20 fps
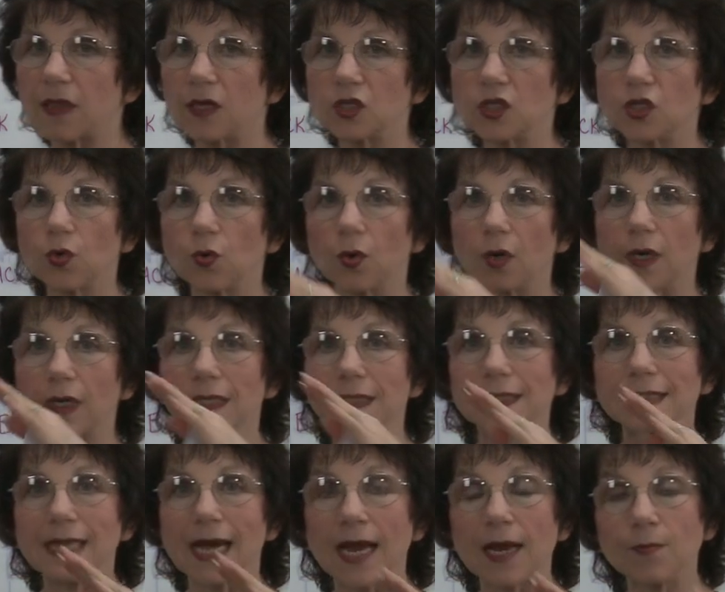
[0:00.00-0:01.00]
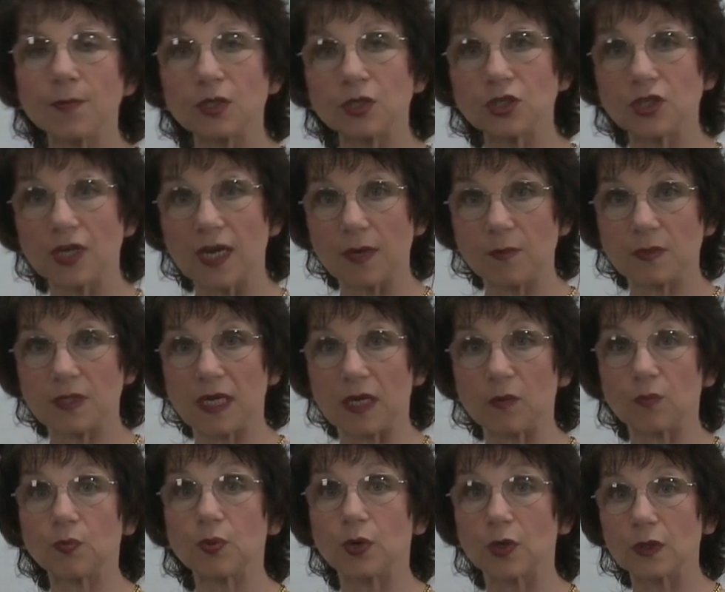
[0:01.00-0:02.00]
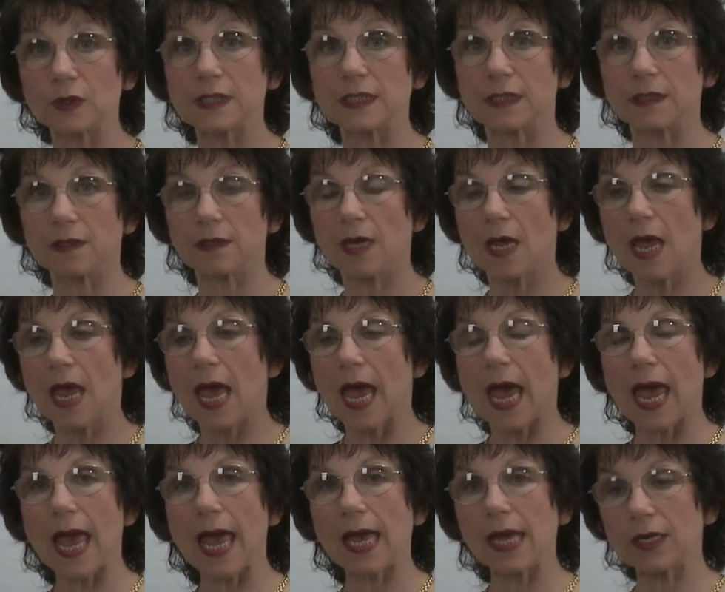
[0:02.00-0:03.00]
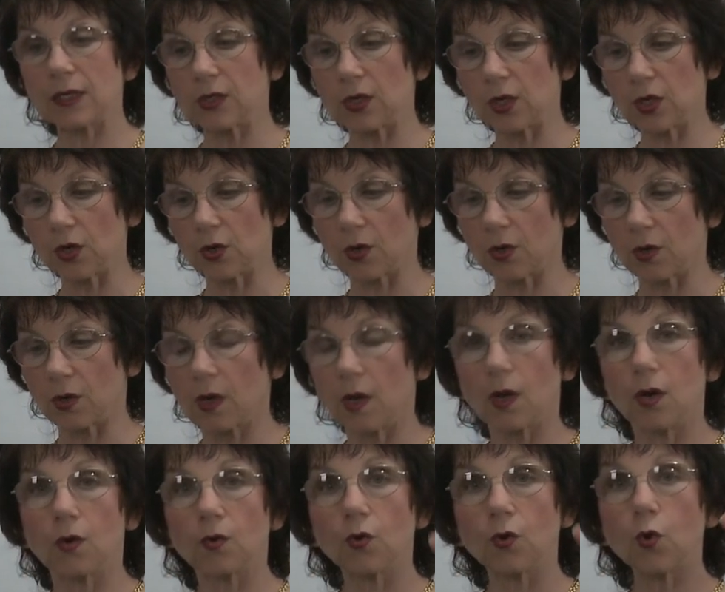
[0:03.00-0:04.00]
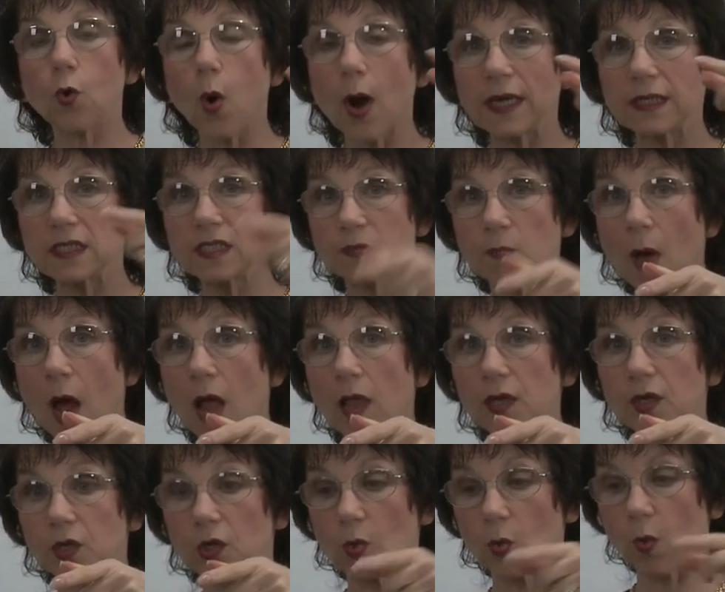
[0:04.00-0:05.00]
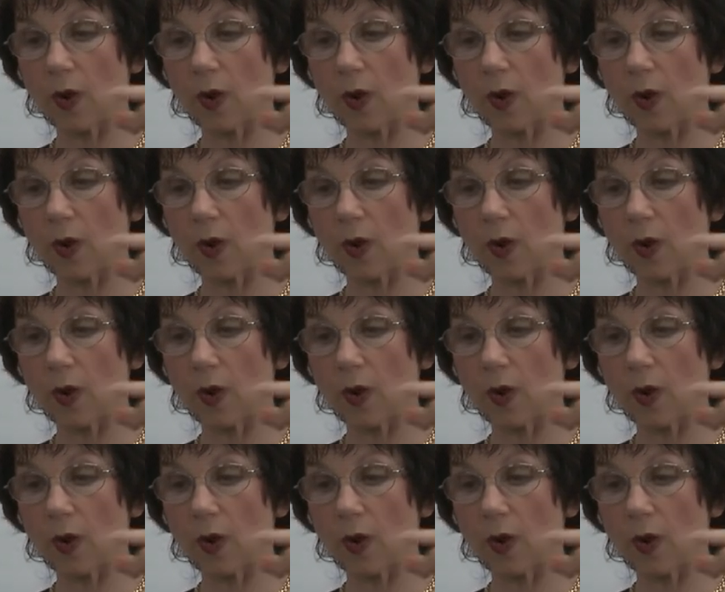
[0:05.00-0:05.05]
that you are a diamond shaped hip person and you're quite small in your